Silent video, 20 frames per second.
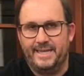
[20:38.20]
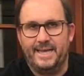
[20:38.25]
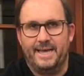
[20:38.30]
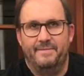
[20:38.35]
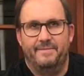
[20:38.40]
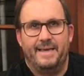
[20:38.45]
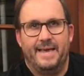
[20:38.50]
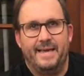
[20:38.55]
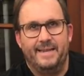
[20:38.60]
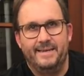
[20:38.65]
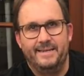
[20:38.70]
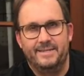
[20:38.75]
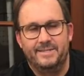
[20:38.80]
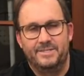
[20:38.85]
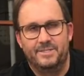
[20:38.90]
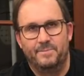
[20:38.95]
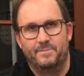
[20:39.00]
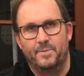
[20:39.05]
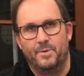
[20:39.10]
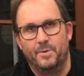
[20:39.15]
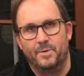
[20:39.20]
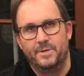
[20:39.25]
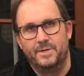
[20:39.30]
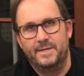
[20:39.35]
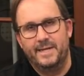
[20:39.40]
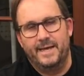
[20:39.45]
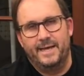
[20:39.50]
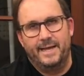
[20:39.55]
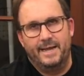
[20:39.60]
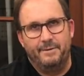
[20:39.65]
out that and support
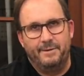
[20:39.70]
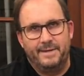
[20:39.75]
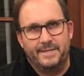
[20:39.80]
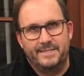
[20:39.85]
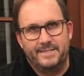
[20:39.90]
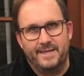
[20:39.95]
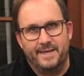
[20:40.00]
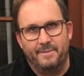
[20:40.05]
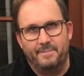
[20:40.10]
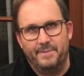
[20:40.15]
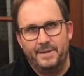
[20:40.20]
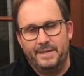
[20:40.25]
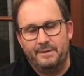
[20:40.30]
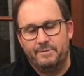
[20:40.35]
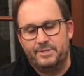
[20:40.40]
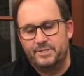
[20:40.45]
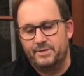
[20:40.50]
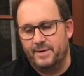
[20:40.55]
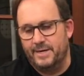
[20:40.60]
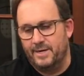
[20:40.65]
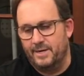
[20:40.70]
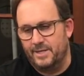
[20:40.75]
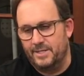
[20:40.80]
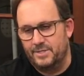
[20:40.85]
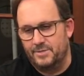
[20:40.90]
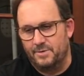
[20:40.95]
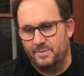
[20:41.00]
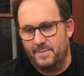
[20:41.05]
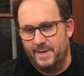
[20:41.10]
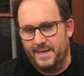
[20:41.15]
Eric's company. Your shred
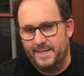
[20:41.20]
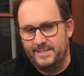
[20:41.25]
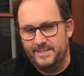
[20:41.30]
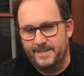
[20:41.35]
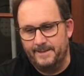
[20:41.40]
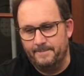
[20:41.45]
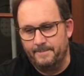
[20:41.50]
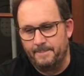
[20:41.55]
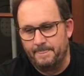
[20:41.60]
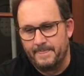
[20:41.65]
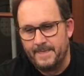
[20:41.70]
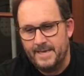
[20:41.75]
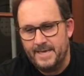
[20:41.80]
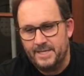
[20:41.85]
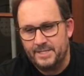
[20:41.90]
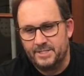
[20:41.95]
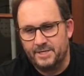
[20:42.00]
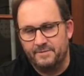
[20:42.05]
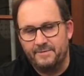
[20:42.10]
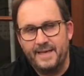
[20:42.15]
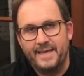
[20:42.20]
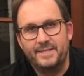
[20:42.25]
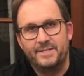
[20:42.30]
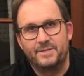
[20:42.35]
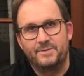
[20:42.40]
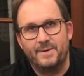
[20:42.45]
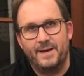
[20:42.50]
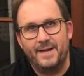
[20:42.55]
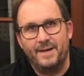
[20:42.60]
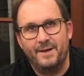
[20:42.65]
lights are amazing. So thanks,
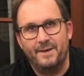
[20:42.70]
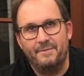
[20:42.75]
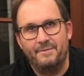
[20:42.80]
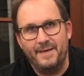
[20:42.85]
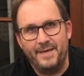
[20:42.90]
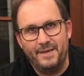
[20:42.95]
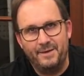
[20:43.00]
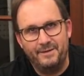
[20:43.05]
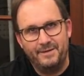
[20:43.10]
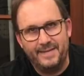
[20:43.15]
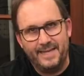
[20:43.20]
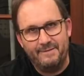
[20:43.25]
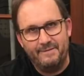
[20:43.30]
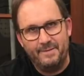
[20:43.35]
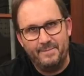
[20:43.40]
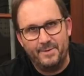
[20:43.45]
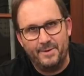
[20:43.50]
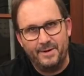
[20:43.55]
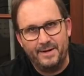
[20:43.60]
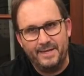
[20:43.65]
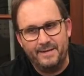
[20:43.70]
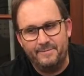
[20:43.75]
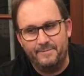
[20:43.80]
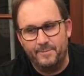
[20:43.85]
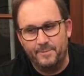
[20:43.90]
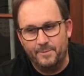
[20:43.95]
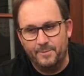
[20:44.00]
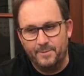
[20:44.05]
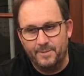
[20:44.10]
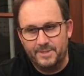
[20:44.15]
Eduardo. Thank you to everybody
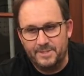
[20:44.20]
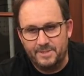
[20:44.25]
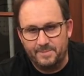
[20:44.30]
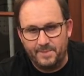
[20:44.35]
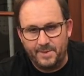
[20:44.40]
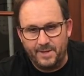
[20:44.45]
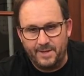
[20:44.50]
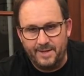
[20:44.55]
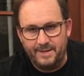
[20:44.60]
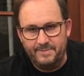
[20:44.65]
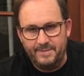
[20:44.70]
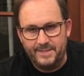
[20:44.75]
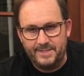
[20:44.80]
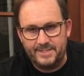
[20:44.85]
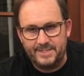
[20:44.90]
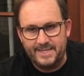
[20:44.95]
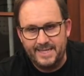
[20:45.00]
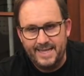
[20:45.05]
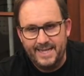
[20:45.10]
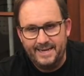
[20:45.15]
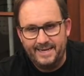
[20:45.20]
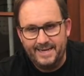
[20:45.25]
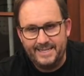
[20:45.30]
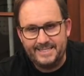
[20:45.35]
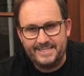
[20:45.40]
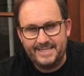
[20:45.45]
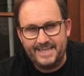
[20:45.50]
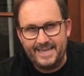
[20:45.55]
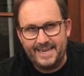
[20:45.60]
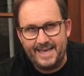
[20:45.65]
for supplying this.
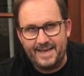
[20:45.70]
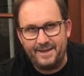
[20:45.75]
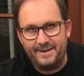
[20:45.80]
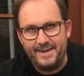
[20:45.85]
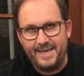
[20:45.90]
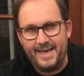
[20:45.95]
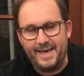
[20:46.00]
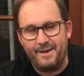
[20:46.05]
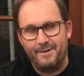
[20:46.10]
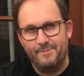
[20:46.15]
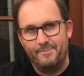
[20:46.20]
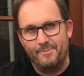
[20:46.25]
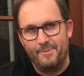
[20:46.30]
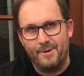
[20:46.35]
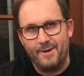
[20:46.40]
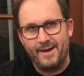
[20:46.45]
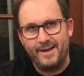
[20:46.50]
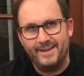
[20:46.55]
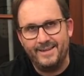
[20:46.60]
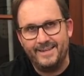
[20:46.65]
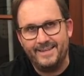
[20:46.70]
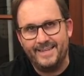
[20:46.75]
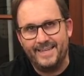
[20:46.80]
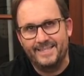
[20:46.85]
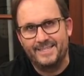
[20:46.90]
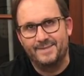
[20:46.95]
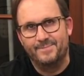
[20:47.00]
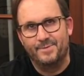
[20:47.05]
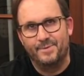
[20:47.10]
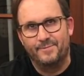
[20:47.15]
Let's get out now and ride it.
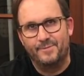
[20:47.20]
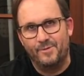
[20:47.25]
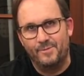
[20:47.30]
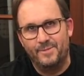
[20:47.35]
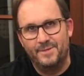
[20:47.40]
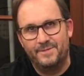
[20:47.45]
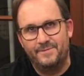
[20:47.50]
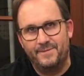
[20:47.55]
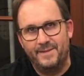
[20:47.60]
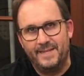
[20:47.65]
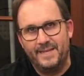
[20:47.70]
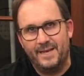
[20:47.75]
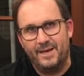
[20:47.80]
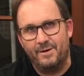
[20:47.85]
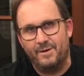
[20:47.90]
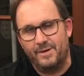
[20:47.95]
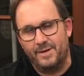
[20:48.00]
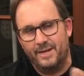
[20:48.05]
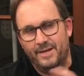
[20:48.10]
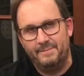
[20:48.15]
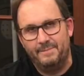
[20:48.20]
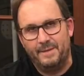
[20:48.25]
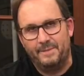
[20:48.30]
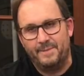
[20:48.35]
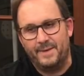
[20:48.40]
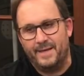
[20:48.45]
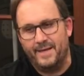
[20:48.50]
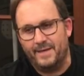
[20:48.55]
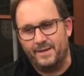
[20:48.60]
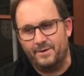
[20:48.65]
Get some performance video. I'll go to Olympic
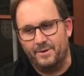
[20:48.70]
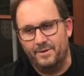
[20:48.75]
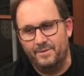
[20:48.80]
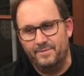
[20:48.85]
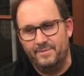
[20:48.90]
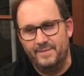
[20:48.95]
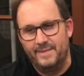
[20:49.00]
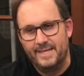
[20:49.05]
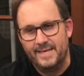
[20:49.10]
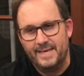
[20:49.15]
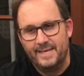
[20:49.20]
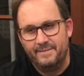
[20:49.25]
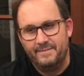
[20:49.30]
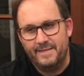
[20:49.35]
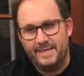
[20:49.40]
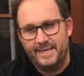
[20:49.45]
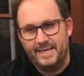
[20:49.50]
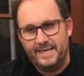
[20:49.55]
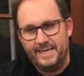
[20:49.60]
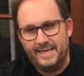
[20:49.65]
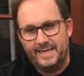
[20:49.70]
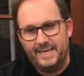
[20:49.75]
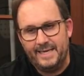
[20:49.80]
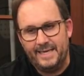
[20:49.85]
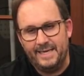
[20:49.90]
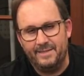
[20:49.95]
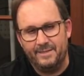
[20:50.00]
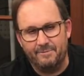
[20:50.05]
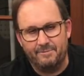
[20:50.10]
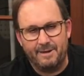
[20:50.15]
Park on
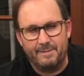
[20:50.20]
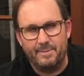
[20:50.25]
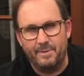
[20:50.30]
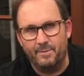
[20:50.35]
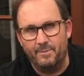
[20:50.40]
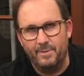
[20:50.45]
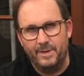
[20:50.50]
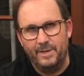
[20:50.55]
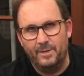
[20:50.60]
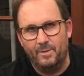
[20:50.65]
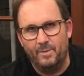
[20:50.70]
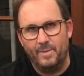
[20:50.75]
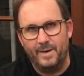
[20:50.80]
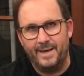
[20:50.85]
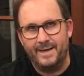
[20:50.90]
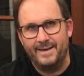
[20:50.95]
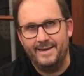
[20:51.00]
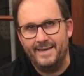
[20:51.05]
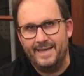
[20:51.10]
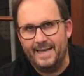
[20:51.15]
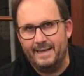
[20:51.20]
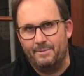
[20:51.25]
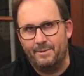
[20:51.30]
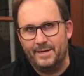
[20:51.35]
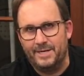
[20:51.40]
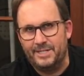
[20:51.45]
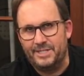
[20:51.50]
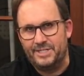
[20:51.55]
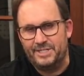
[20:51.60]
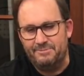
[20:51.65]
the rubber wheel one. I
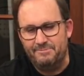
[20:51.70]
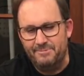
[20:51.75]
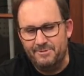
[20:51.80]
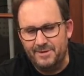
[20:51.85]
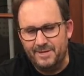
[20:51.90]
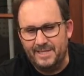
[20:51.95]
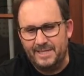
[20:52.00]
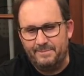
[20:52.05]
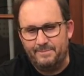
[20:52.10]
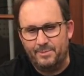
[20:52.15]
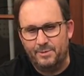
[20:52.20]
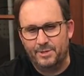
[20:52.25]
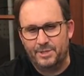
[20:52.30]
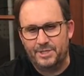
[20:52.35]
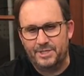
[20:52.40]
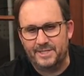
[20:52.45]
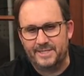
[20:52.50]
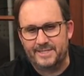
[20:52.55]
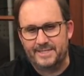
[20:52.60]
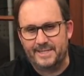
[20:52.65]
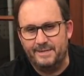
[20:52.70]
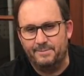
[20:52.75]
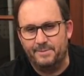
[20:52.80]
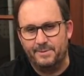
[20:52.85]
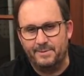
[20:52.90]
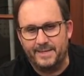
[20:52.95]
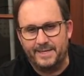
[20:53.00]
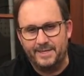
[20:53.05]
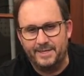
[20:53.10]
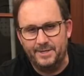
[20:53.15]
want to really push it and see
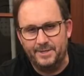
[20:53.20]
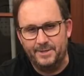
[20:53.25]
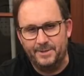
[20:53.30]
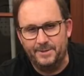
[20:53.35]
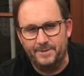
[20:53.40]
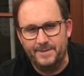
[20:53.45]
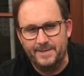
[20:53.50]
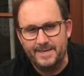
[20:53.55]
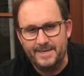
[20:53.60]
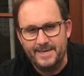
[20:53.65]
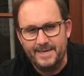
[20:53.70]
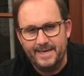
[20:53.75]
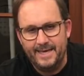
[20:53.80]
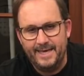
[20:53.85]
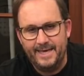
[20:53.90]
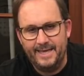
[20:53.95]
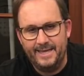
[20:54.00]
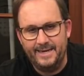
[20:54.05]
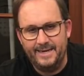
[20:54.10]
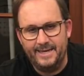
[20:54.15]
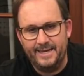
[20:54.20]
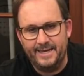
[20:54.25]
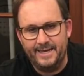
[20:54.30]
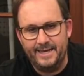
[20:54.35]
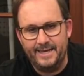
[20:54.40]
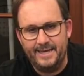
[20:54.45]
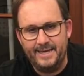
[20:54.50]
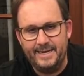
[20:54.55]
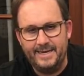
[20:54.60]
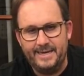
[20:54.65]
what it can do. And
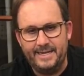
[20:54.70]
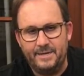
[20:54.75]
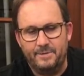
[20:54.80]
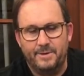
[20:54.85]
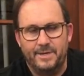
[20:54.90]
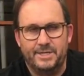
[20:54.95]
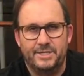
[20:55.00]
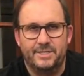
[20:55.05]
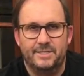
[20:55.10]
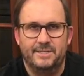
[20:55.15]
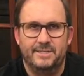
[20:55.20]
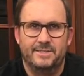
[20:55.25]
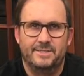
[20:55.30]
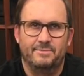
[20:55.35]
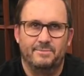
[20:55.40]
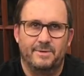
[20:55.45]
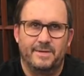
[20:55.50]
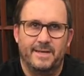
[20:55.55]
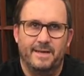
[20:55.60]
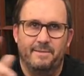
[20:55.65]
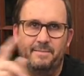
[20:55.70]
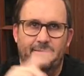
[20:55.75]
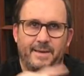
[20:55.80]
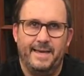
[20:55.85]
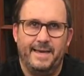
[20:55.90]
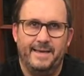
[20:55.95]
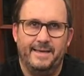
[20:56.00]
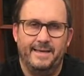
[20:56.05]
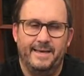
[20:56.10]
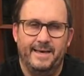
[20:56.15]
any questions, we'll come
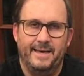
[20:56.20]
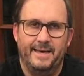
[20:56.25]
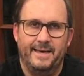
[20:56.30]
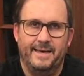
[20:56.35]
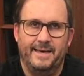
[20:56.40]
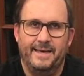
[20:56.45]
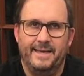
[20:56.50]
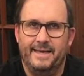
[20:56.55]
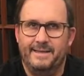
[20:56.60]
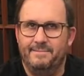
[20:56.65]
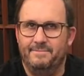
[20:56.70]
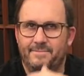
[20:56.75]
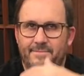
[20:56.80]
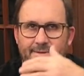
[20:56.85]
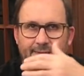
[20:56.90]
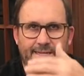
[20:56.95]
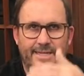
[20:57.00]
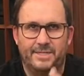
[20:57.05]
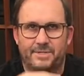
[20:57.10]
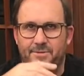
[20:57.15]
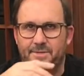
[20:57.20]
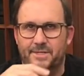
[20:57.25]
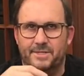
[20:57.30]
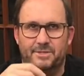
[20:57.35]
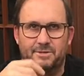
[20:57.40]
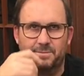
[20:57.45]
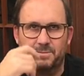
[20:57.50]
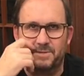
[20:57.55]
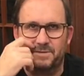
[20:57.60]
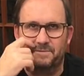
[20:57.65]
back and hit you in the
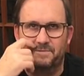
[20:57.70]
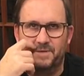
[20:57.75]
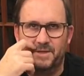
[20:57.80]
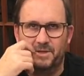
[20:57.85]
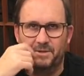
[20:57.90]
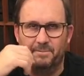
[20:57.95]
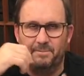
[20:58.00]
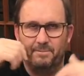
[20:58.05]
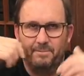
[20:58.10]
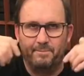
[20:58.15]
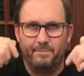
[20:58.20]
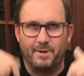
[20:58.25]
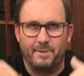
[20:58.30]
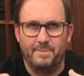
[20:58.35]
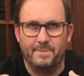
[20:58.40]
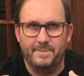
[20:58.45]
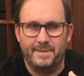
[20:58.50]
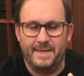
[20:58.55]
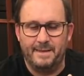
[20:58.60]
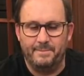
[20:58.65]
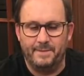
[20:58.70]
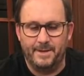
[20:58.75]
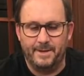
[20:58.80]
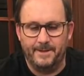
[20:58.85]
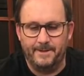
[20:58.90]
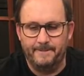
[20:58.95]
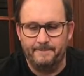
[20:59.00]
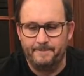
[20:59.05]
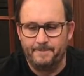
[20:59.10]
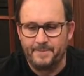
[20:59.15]
description field. Pop them down
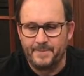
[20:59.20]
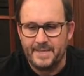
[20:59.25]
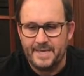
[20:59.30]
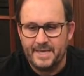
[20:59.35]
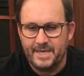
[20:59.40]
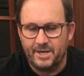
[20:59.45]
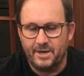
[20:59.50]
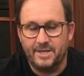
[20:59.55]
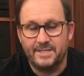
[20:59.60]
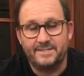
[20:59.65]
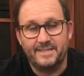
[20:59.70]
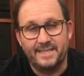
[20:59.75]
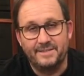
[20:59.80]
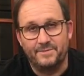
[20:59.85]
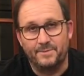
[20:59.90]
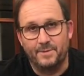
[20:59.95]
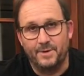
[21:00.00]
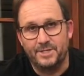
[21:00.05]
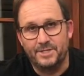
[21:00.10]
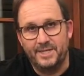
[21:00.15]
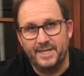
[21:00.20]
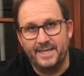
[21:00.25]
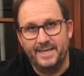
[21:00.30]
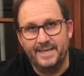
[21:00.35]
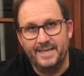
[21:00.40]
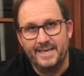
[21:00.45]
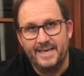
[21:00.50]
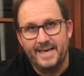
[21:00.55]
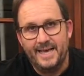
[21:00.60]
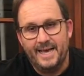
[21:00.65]
below. Guys, thanks for
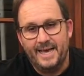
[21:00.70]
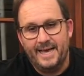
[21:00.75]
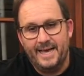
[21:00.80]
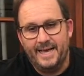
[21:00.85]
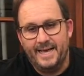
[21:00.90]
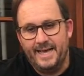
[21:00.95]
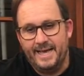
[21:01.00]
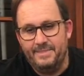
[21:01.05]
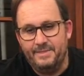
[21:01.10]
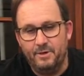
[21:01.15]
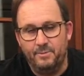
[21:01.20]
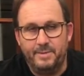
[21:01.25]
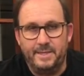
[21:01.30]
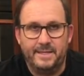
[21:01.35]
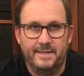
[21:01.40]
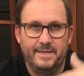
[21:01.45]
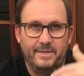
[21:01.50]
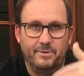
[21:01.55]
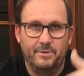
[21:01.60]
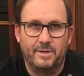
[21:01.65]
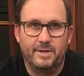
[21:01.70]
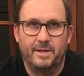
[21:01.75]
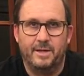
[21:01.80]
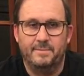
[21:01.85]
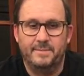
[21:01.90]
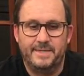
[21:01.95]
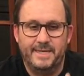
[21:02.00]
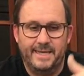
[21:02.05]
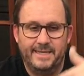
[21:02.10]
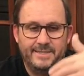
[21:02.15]
watching. And there'll be the hill
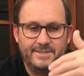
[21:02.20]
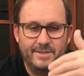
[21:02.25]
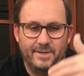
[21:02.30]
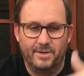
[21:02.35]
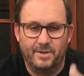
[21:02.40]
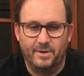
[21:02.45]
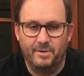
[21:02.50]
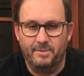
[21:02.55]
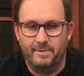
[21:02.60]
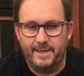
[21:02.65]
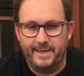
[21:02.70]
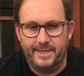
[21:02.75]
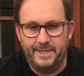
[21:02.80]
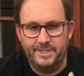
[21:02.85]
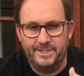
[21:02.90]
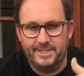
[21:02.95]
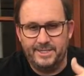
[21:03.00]
climb test, the long range,